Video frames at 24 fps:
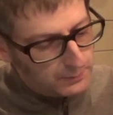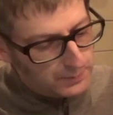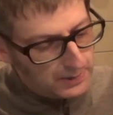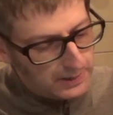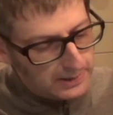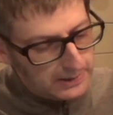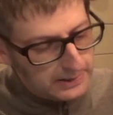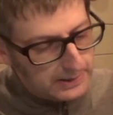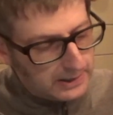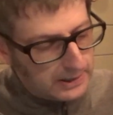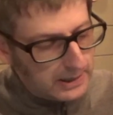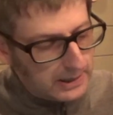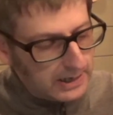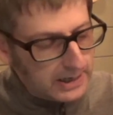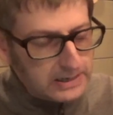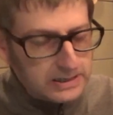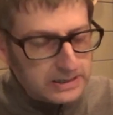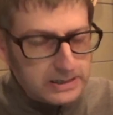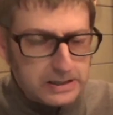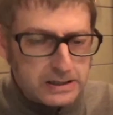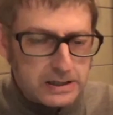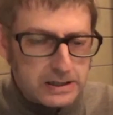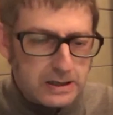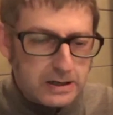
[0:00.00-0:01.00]
Pater,
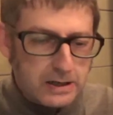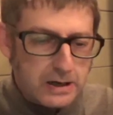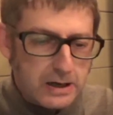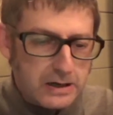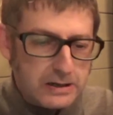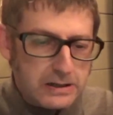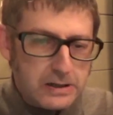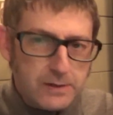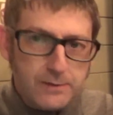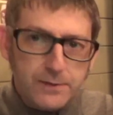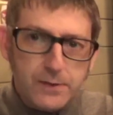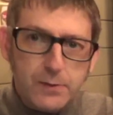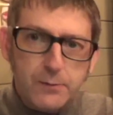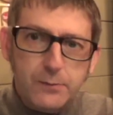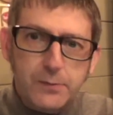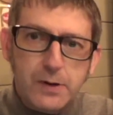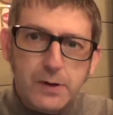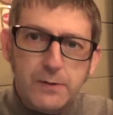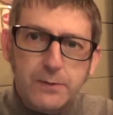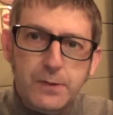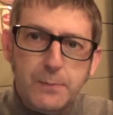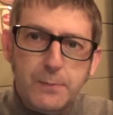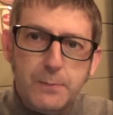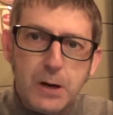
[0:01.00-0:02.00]
any of
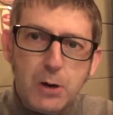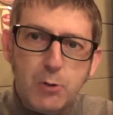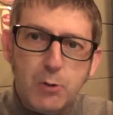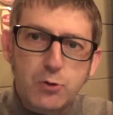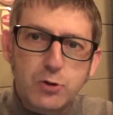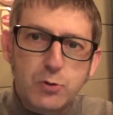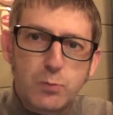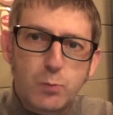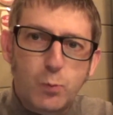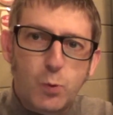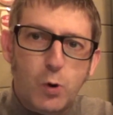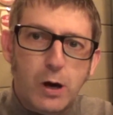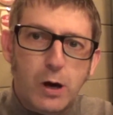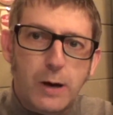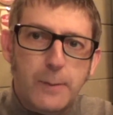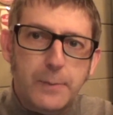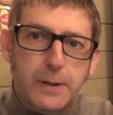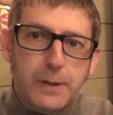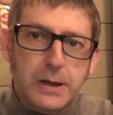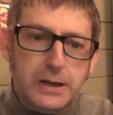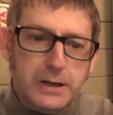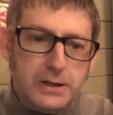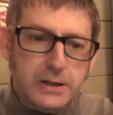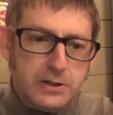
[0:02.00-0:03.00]
the Belgian white
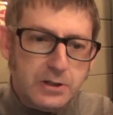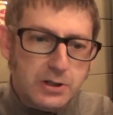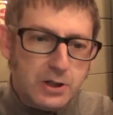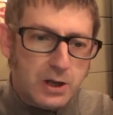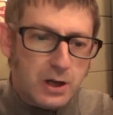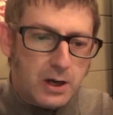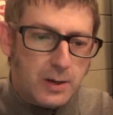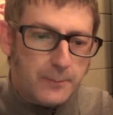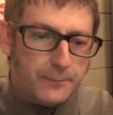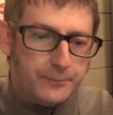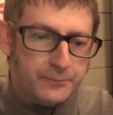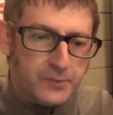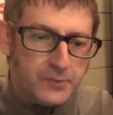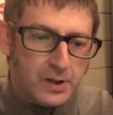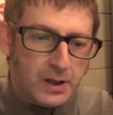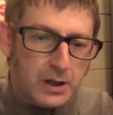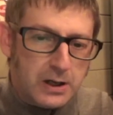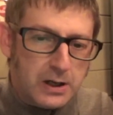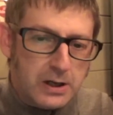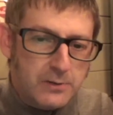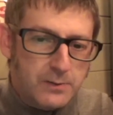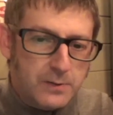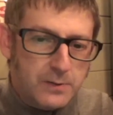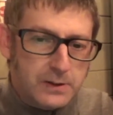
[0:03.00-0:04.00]
beers,
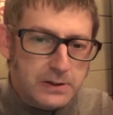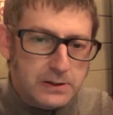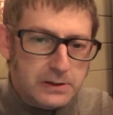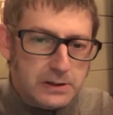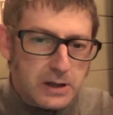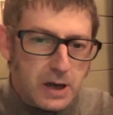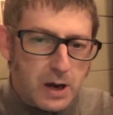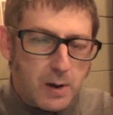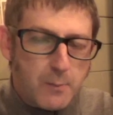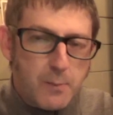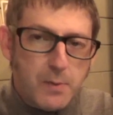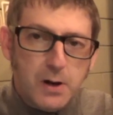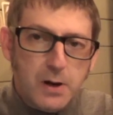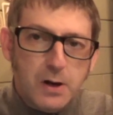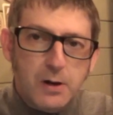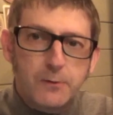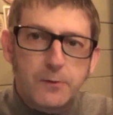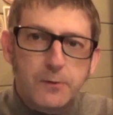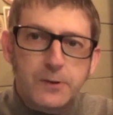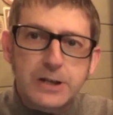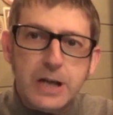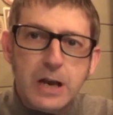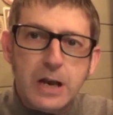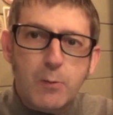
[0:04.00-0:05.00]
even
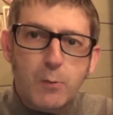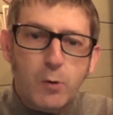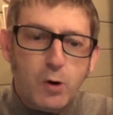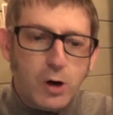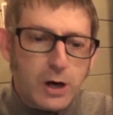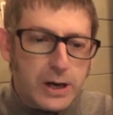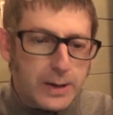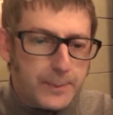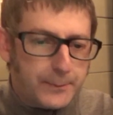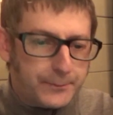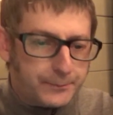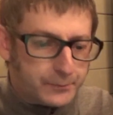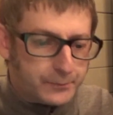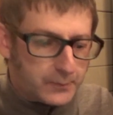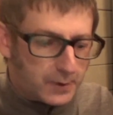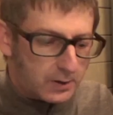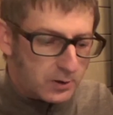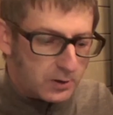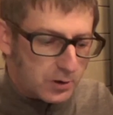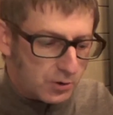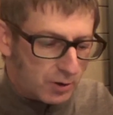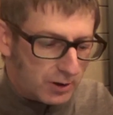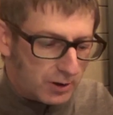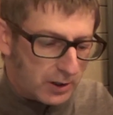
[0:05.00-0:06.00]
Vedette White.
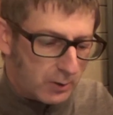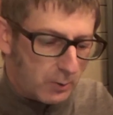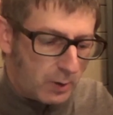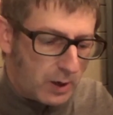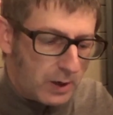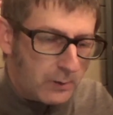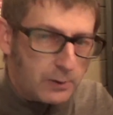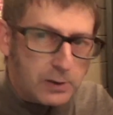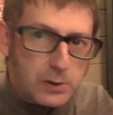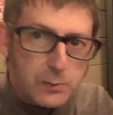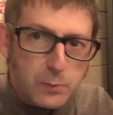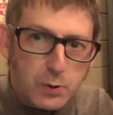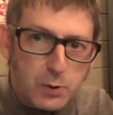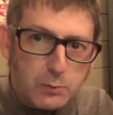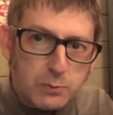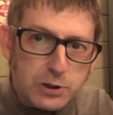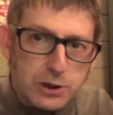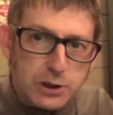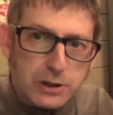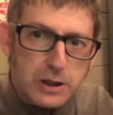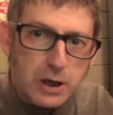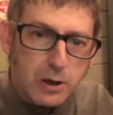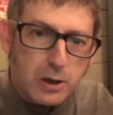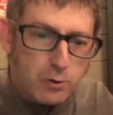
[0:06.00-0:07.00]
Straight away when you put them
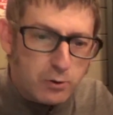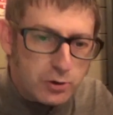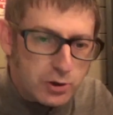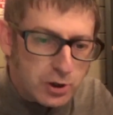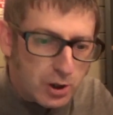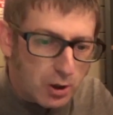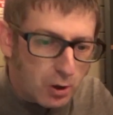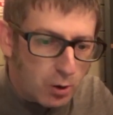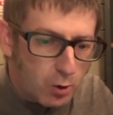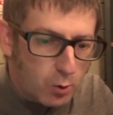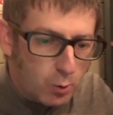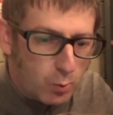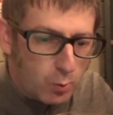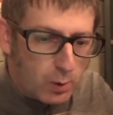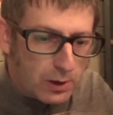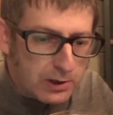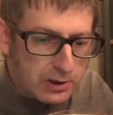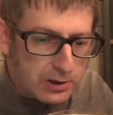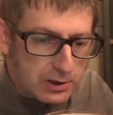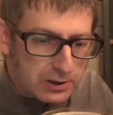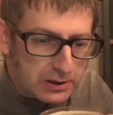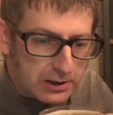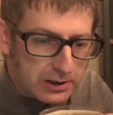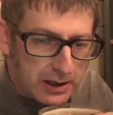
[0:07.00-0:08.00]
to your nose, you're
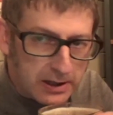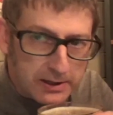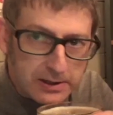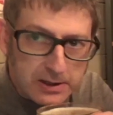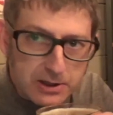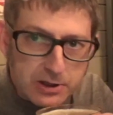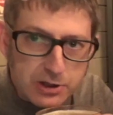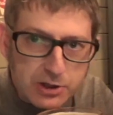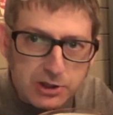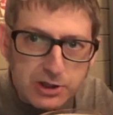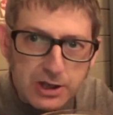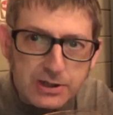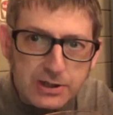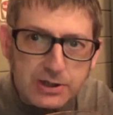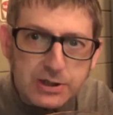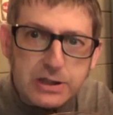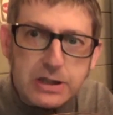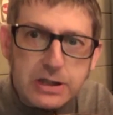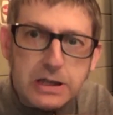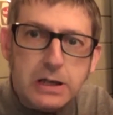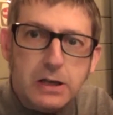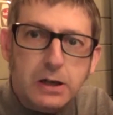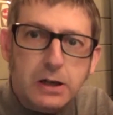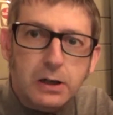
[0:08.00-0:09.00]
always going to get this
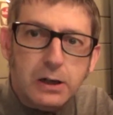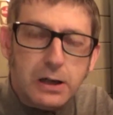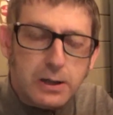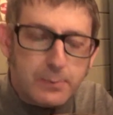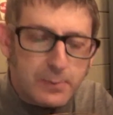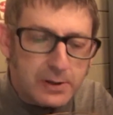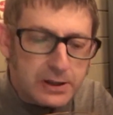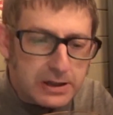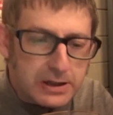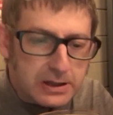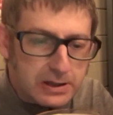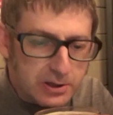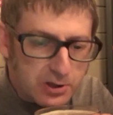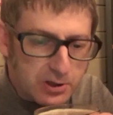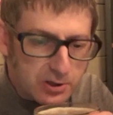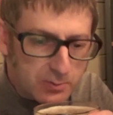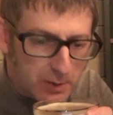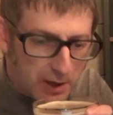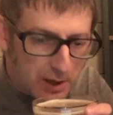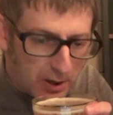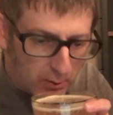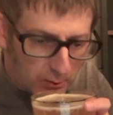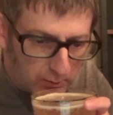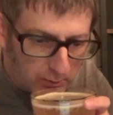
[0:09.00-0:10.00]
zesty, lemony
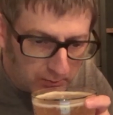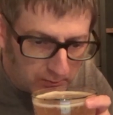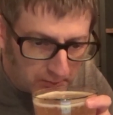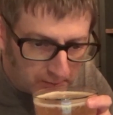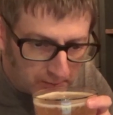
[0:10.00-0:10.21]
smell.